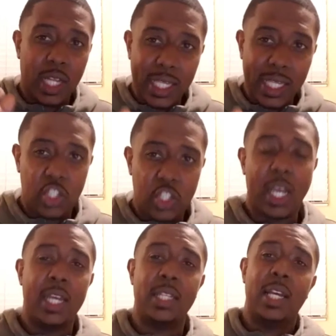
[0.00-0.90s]

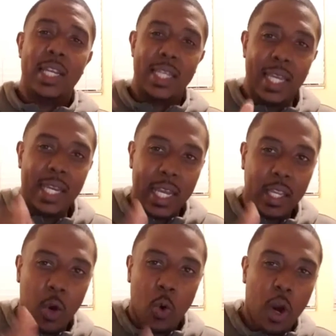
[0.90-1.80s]
cliches. Get in
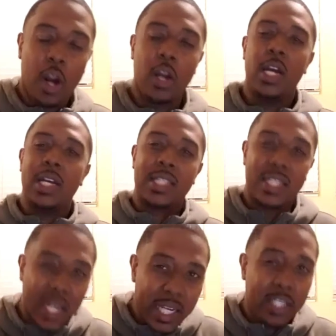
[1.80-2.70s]
your word.
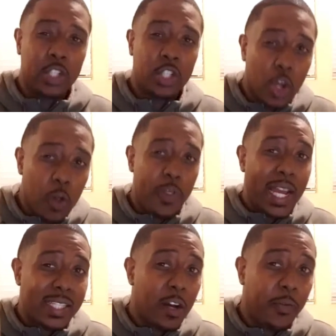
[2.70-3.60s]
Study to show
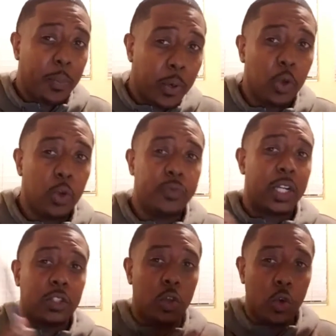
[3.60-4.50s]
thyself approved
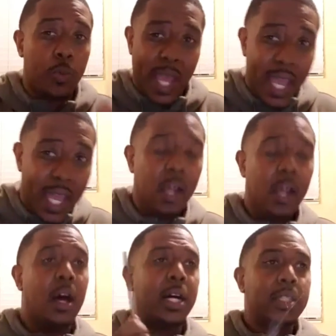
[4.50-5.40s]
unto who, man?
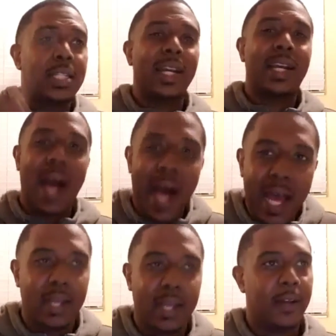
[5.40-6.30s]
Unto God